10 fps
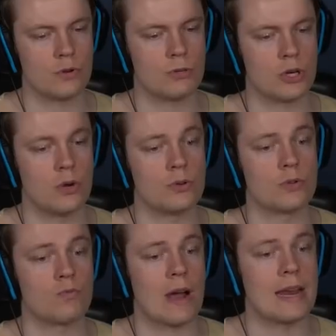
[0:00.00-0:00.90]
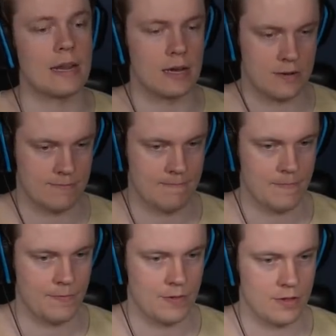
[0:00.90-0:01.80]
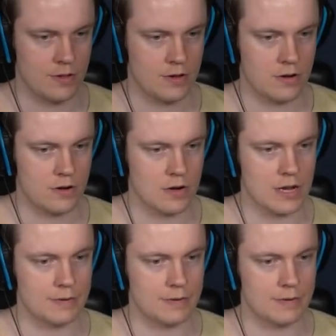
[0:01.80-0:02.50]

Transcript: Orbs, Ghost Writing. All right,